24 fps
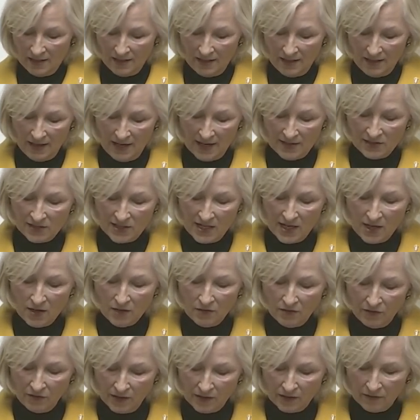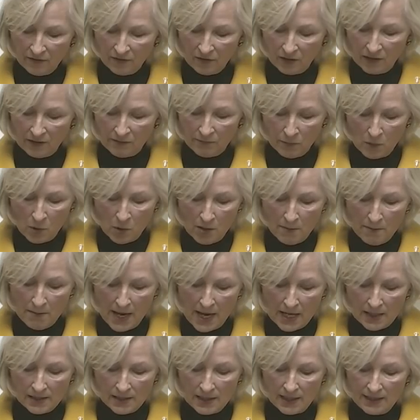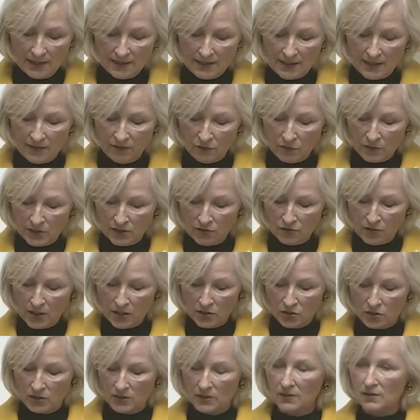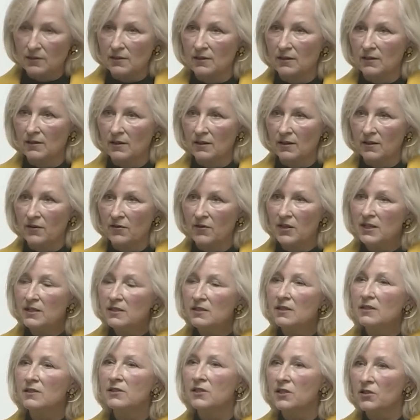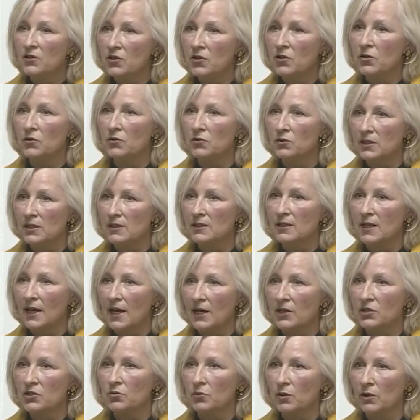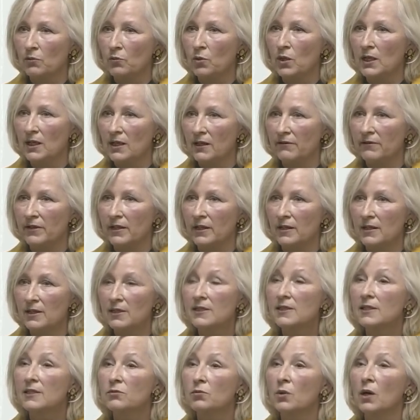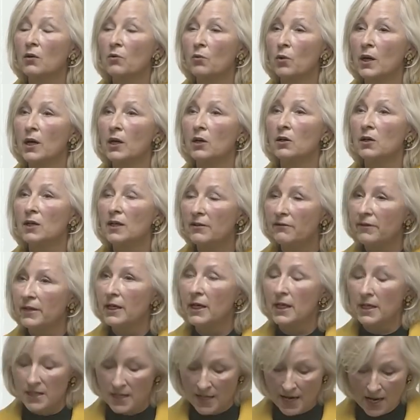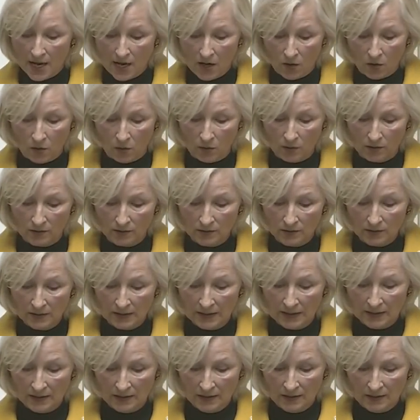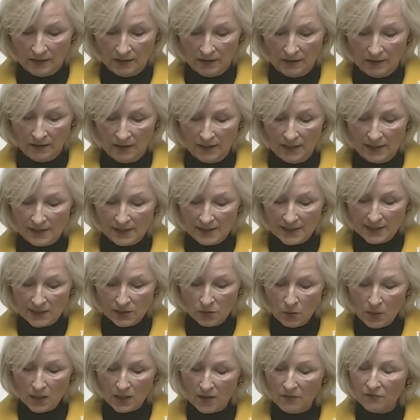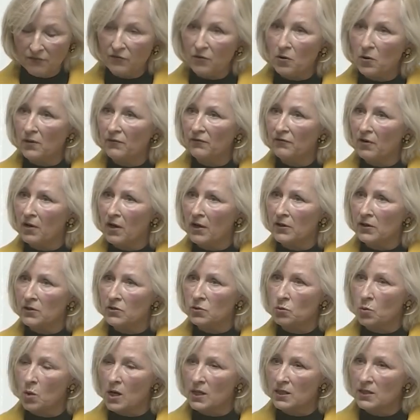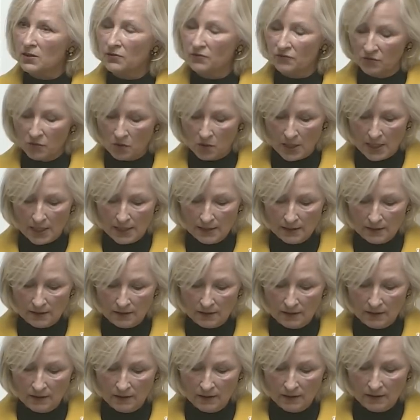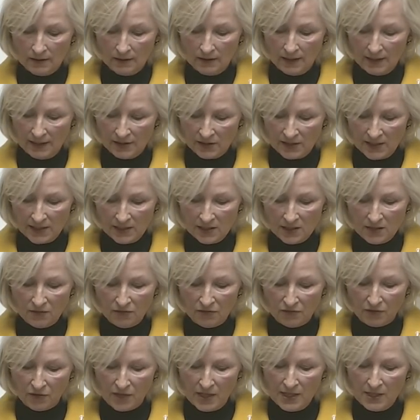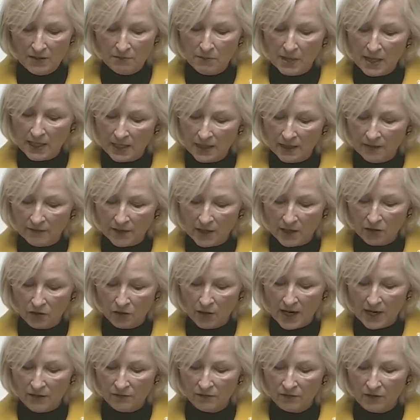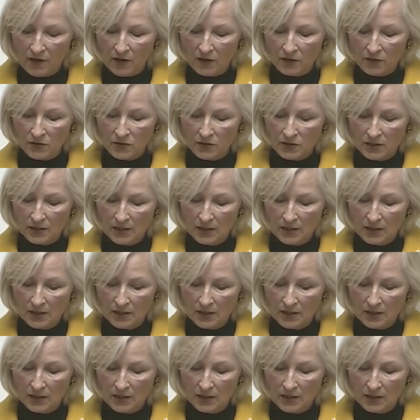as they are fearful of more mandates and restrictions. This is the new Saskatchewan we live in. This is what we are living in now. Is this what our forefathers wanted for us? Is this the freedom many of our grandfathers